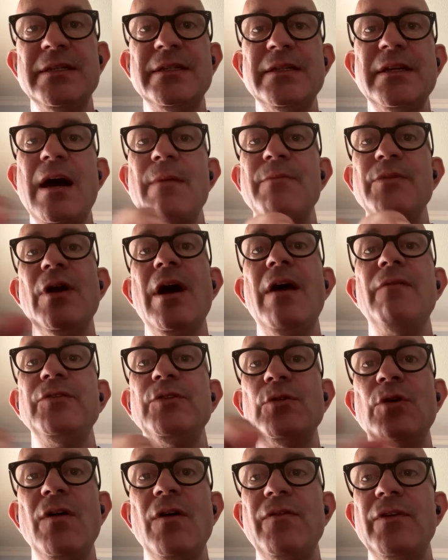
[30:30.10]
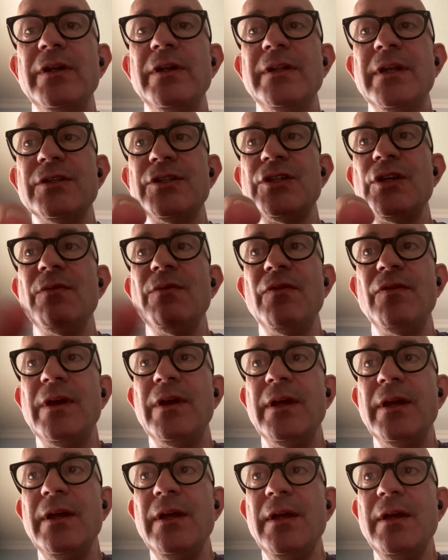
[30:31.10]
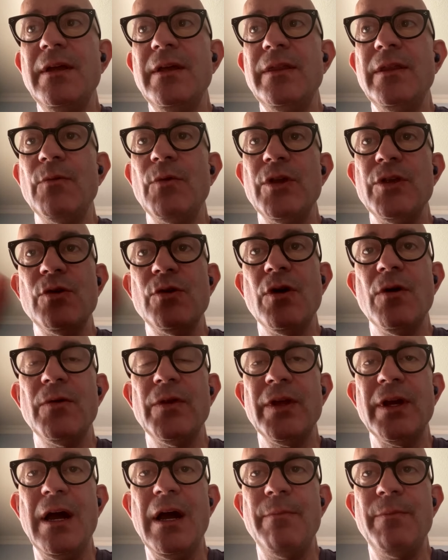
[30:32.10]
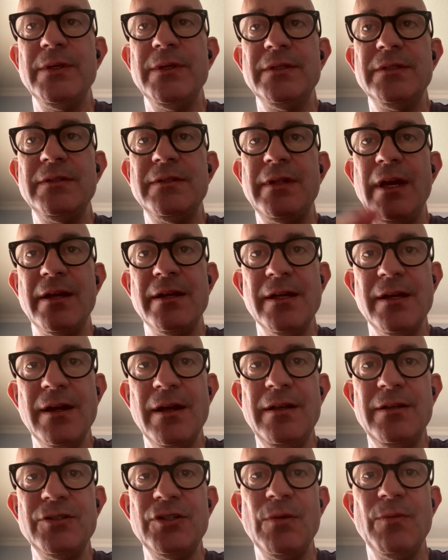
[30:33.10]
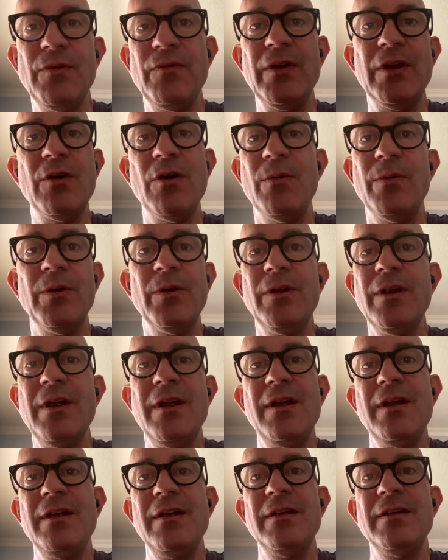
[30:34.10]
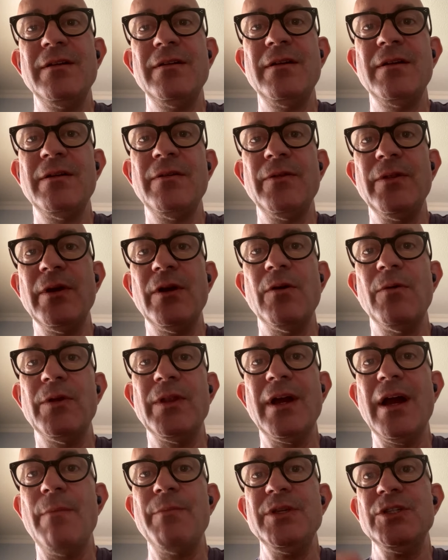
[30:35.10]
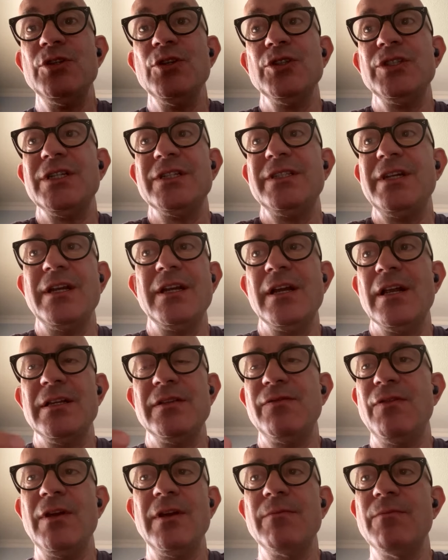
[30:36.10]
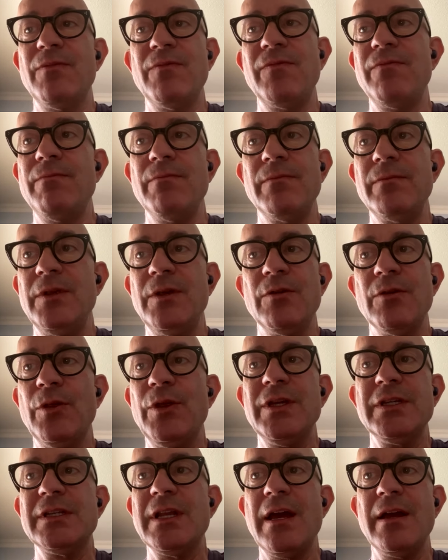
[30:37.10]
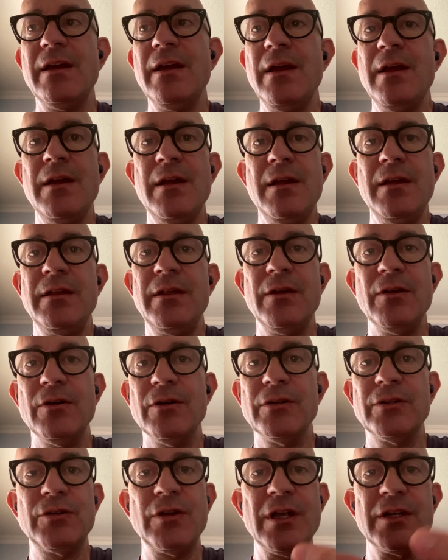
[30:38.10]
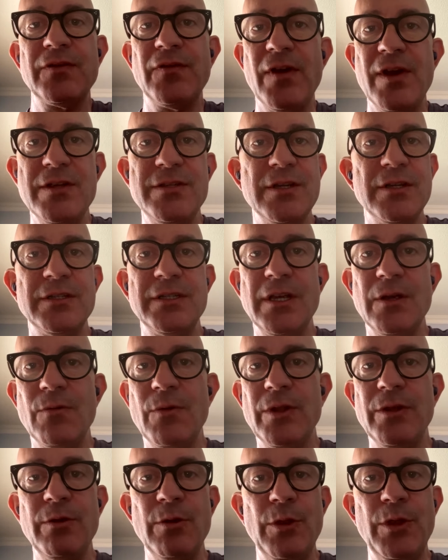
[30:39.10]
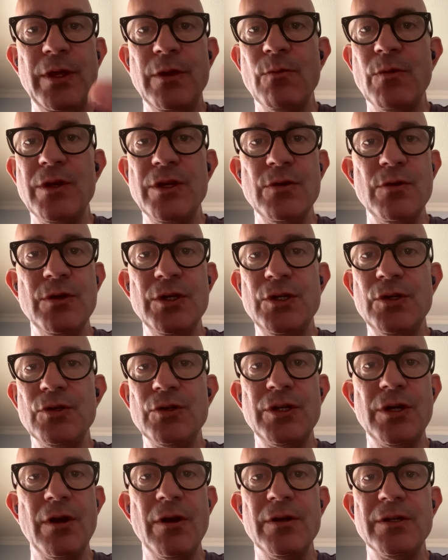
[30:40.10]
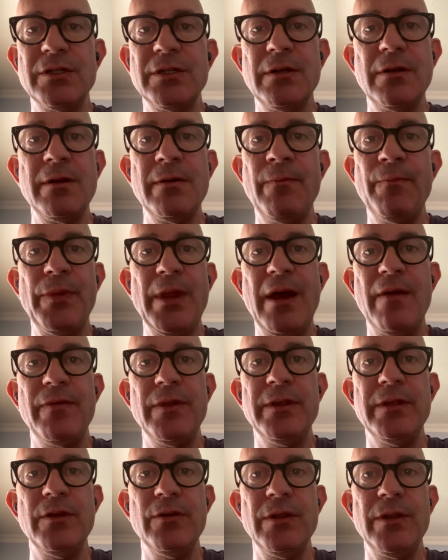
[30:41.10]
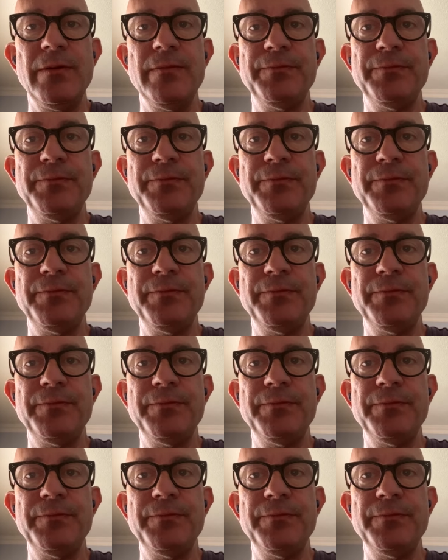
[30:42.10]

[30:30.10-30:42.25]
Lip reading: this gap, you have to cover it, and some of the way you cover the gap is technical. Some of the cover the gap is not just technical. It's things like transfer agency. What do you think when you issue shares and